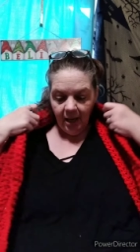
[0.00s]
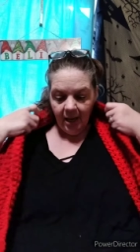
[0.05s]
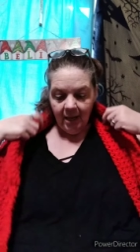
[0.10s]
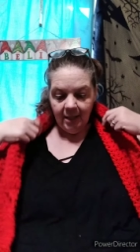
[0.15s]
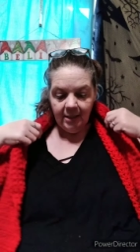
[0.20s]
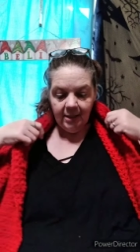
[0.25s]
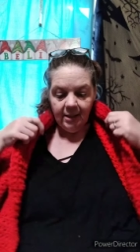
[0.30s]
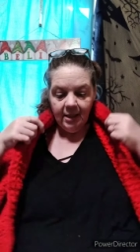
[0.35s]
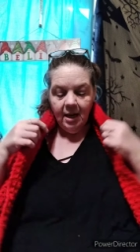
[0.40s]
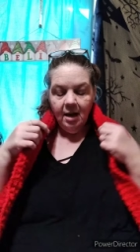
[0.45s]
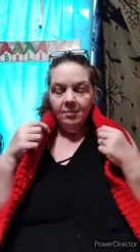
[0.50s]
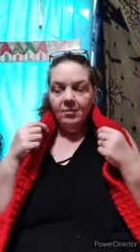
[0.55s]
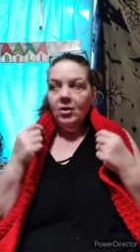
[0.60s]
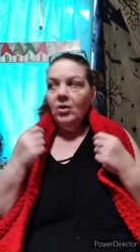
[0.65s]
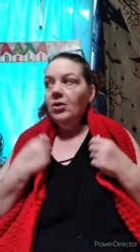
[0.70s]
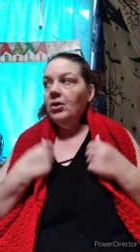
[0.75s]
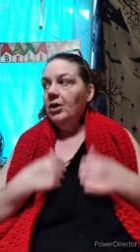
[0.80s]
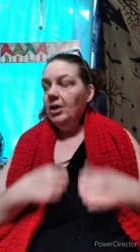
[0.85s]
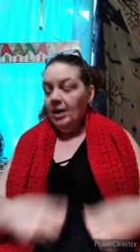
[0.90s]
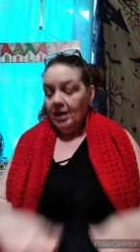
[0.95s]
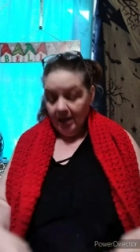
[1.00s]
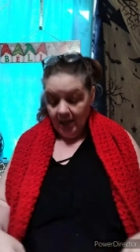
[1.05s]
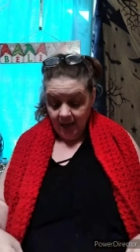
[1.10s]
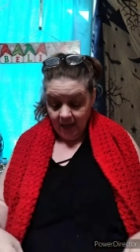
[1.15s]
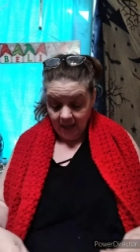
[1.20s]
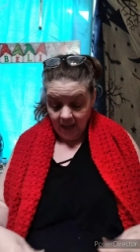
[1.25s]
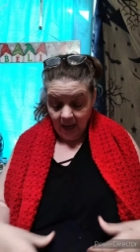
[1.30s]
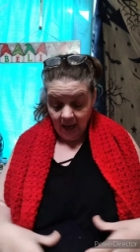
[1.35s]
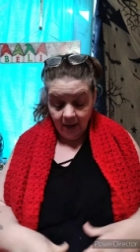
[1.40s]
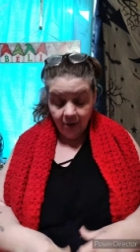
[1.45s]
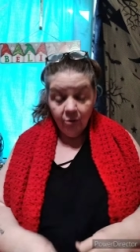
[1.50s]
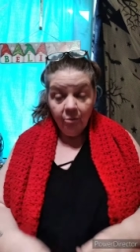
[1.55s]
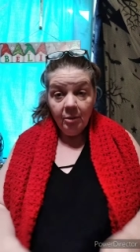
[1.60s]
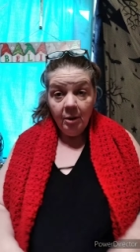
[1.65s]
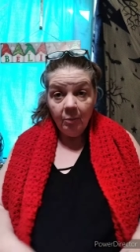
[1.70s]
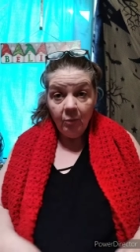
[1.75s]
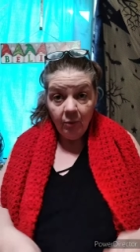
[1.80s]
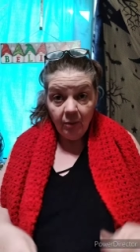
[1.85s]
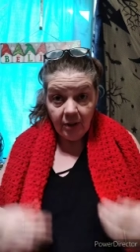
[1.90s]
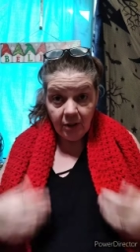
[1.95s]
has to have a hood, and I don't
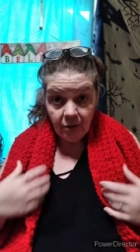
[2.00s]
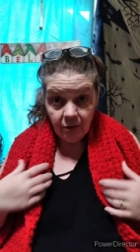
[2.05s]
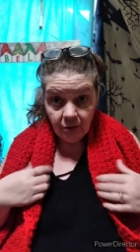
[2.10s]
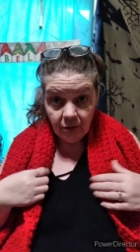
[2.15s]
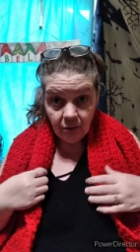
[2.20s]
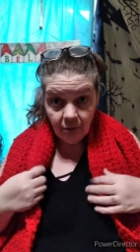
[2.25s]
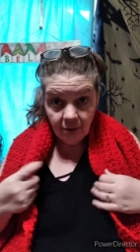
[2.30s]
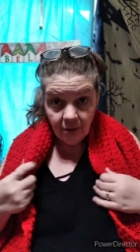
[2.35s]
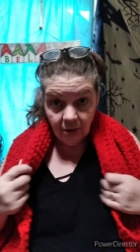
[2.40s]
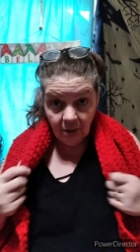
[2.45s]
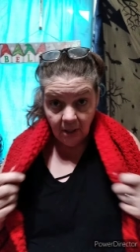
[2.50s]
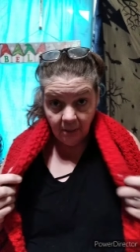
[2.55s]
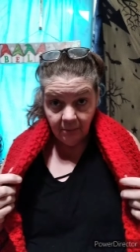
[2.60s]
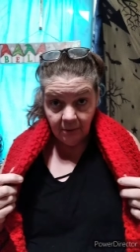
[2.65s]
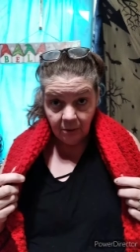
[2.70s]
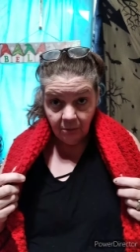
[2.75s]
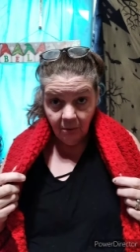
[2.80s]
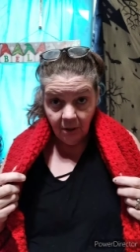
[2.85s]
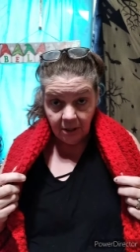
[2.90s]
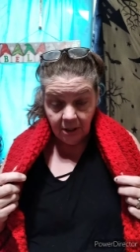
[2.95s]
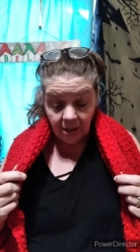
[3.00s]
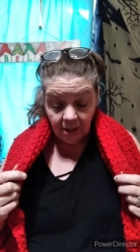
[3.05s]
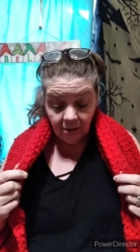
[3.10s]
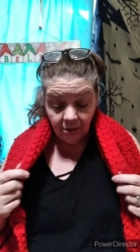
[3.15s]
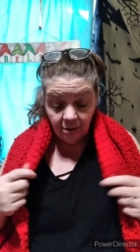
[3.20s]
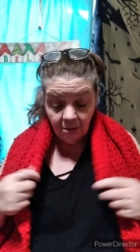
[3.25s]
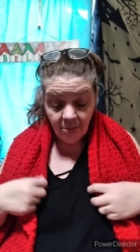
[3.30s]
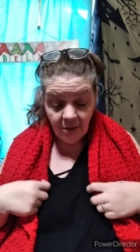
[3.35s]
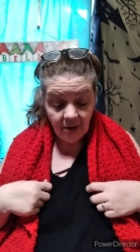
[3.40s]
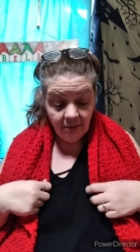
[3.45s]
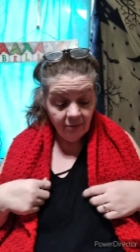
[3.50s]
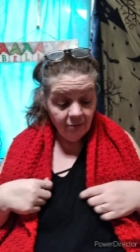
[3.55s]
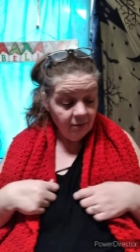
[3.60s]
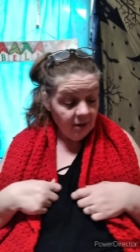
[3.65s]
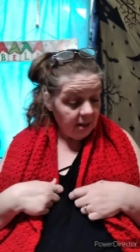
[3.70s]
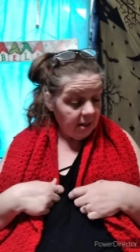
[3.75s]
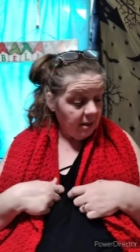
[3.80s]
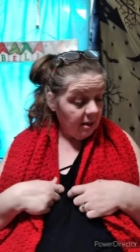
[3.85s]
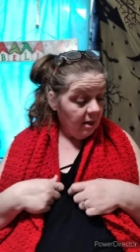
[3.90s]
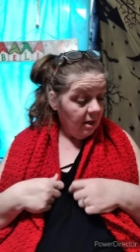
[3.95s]
remember what tutorial I was watching, so I'm going to
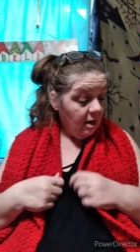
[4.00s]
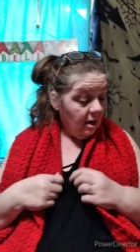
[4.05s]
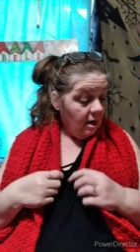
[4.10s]
find